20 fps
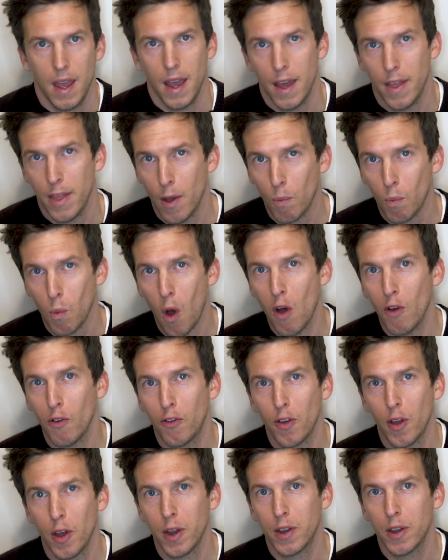And then
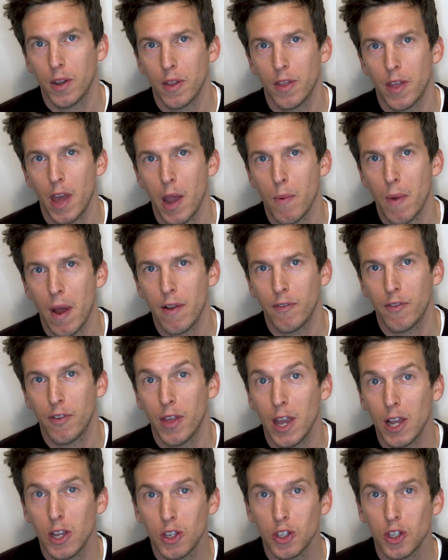Watford, they went for
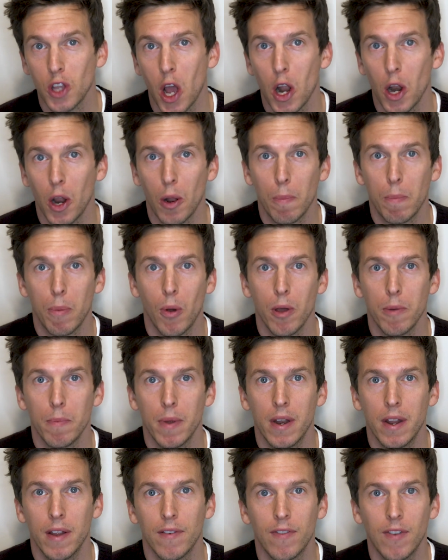the external
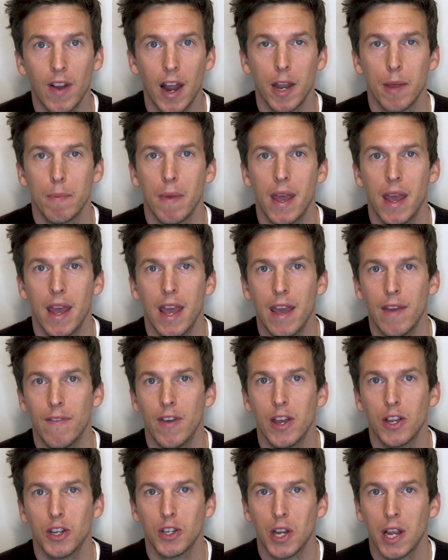appointment in Vladimir
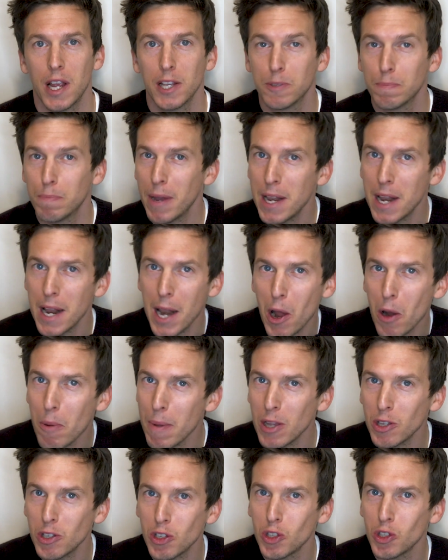Ivic. It's been a little
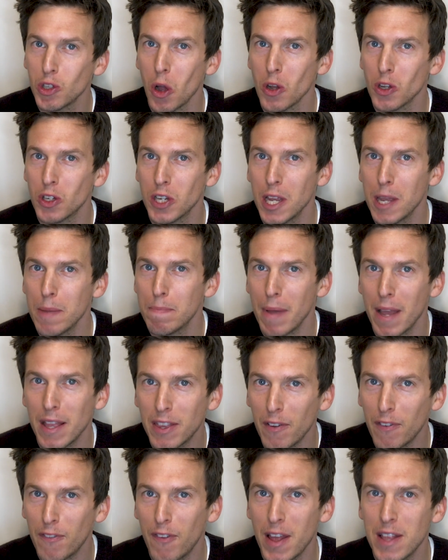bit stodgy, bit
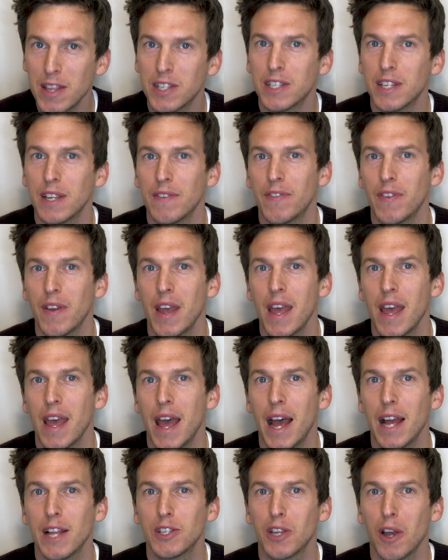defensive
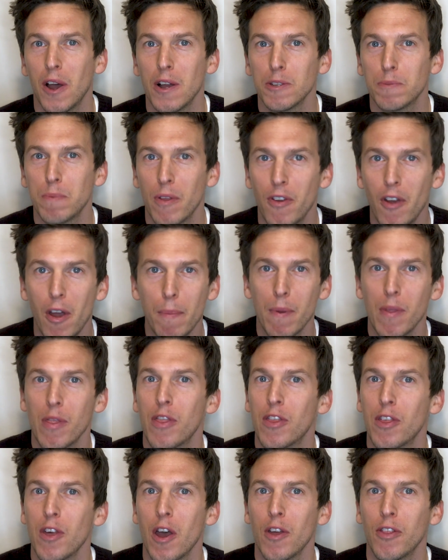at times, but they're up in
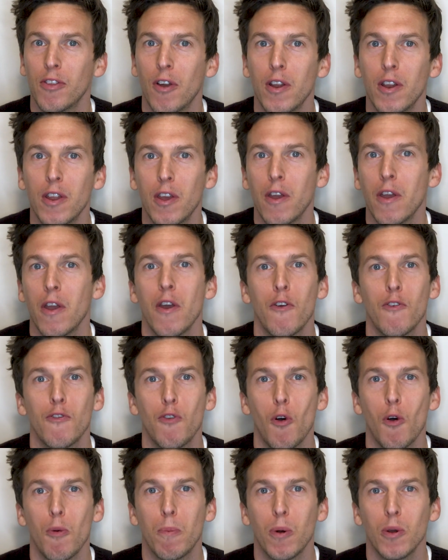third. They're only
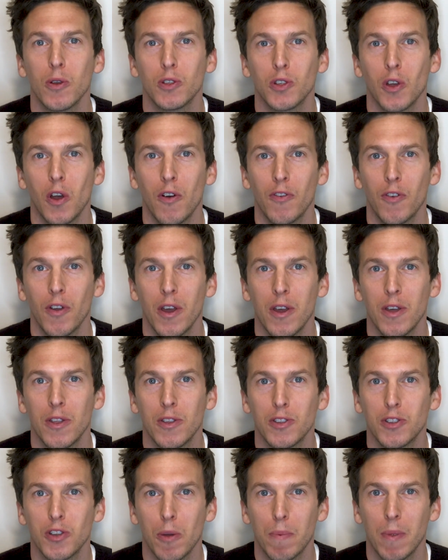4 points off
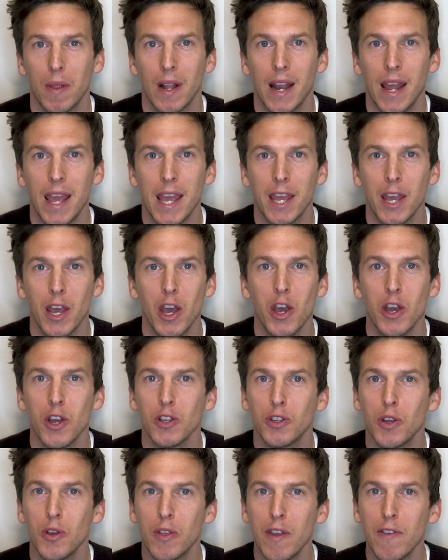the top of the league.
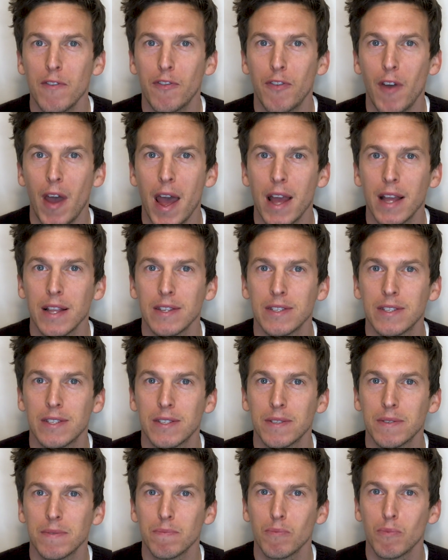Do you think
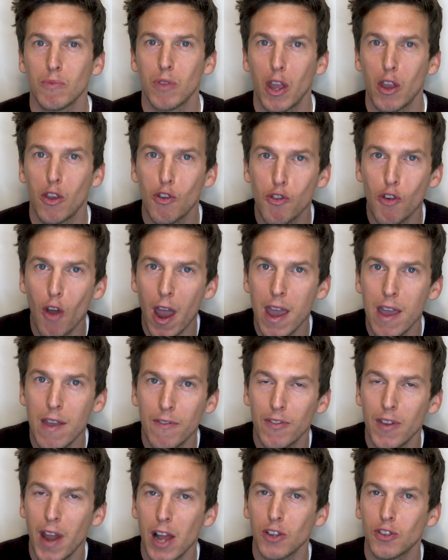fans, they
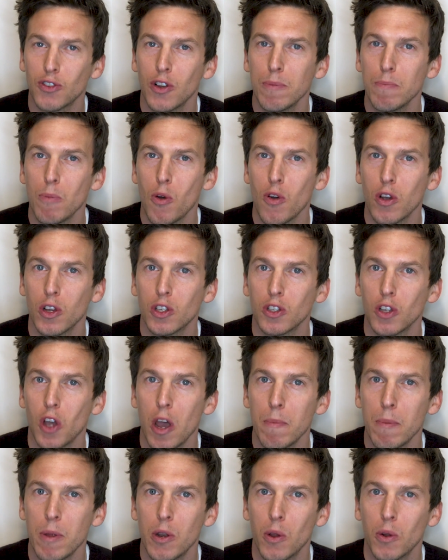crave naturally more
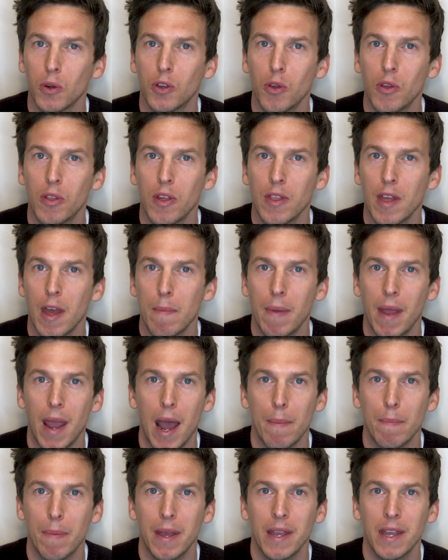excitement, or do you think they'd be
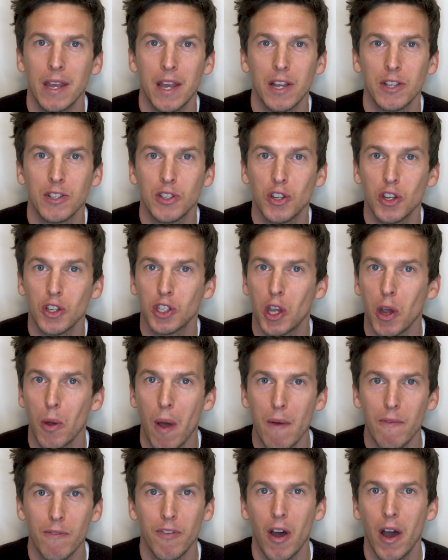happy to just go
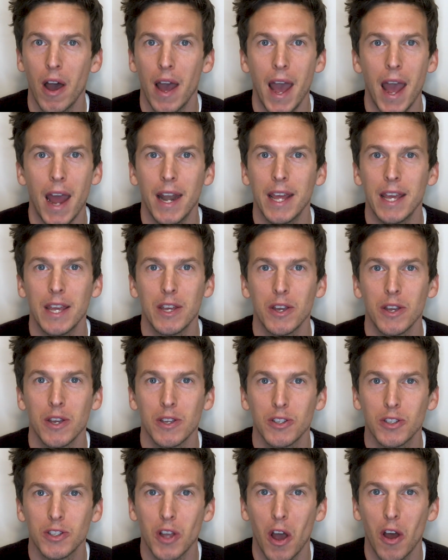up via any
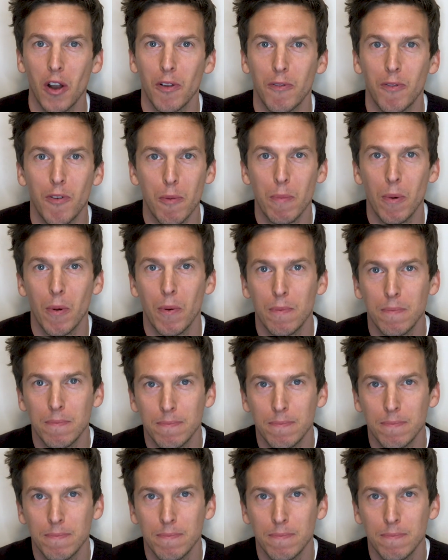style of football?